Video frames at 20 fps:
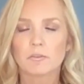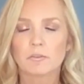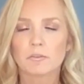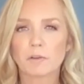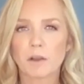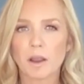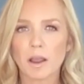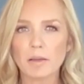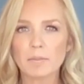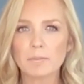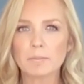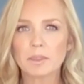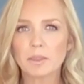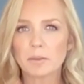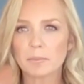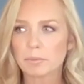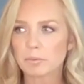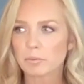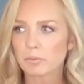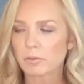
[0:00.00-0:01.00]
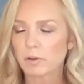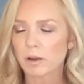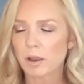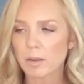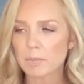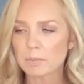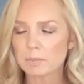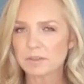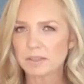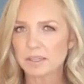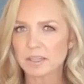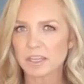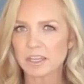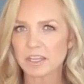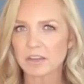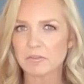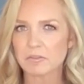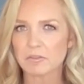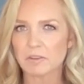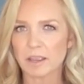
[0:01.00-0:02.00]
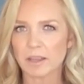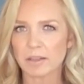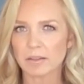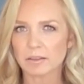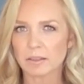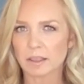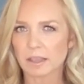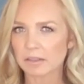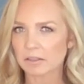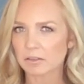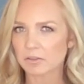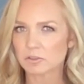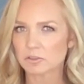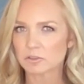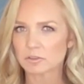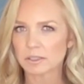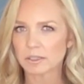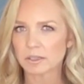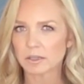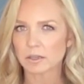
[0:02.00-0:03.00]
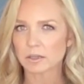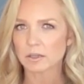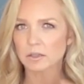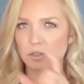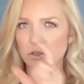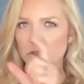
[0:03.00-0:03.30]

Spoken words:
from the prompting event, like the trigger,